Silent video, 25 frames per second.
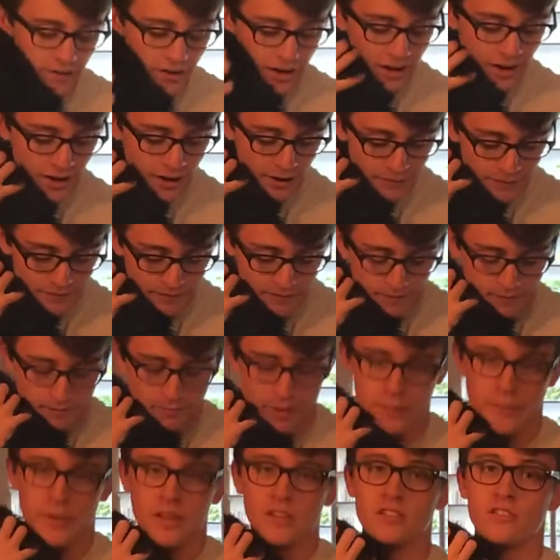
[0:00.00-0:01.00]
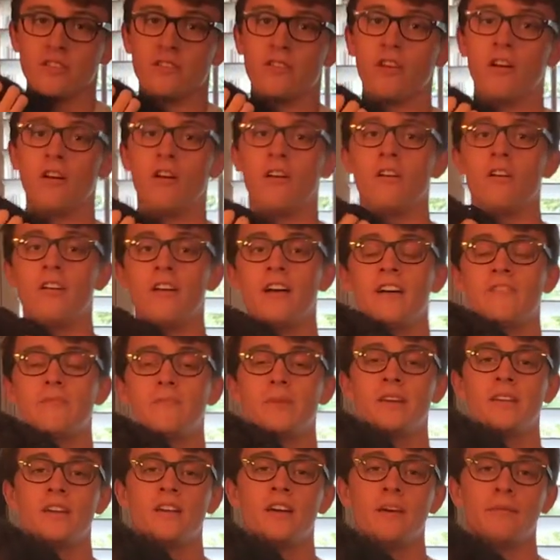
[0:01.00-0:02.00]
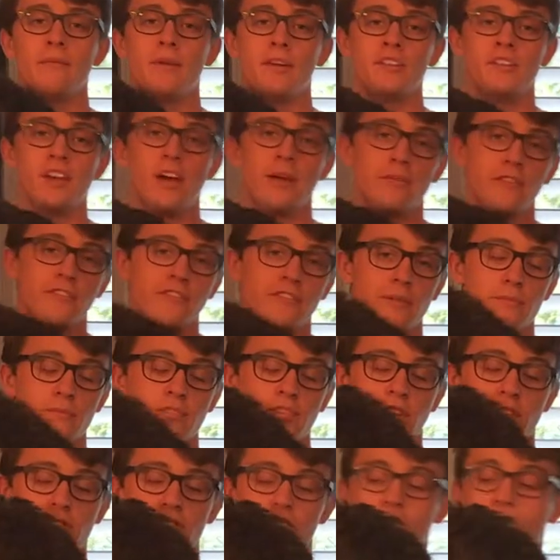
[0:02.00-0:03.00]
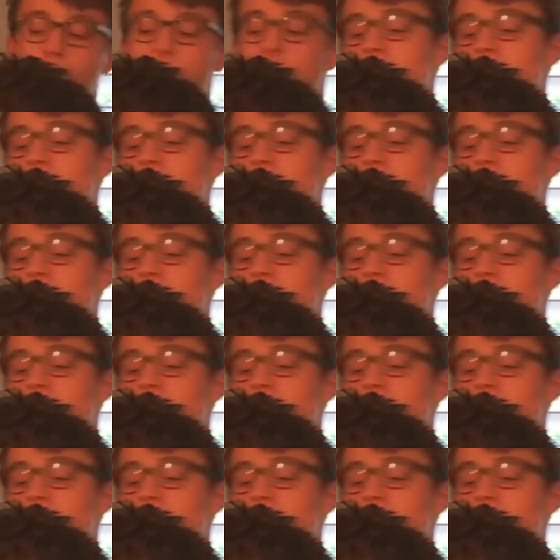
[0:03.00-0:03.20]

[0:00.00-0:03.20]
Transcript: Um, my pets are all have been um, adopted from shelters as